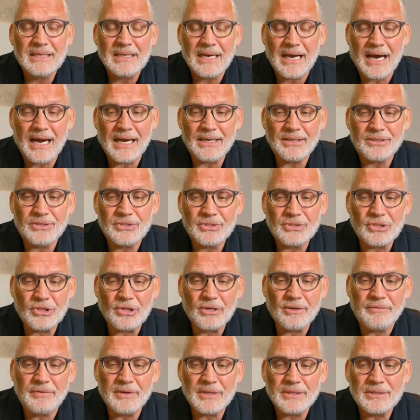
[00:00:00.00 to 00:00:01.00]
and
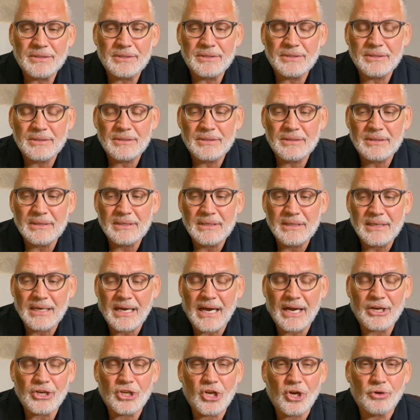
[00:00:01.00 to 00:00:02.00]
service
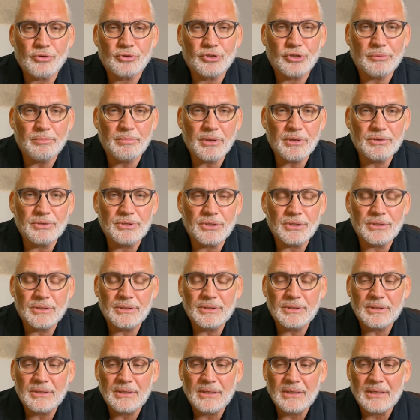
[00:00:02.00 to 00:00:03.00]
and contribution